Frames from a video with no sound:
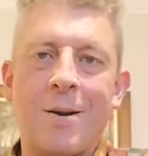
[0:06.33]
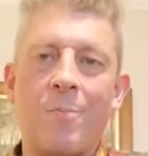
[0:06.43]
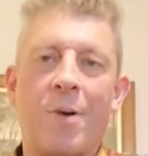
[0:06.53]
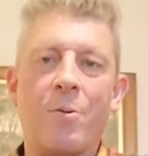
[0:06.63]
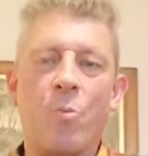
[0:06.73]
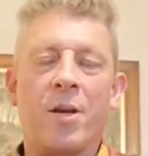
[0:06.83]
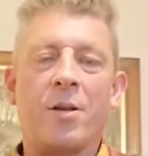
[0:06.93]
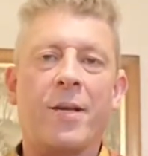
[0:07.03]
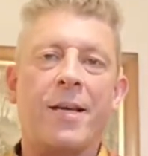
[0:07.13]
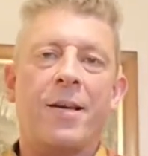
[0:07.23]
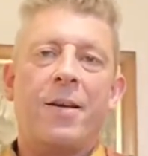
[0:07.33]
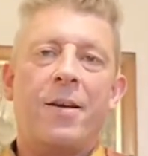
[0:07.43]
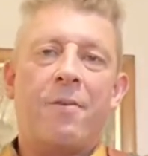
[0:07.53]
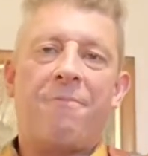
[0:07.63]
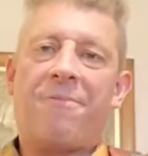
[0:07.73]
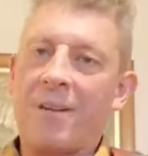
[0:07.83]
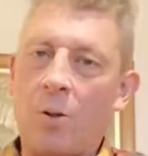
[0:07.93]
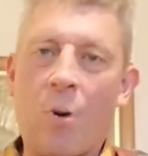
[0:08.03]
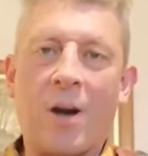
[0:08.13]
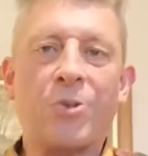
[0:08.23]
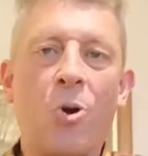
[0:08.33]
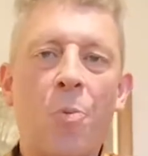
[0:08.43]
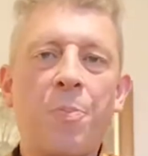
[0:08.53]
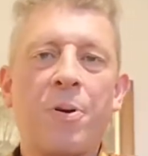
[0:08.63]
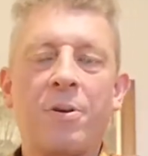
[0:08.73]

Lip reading: My weekly fiddle workshop.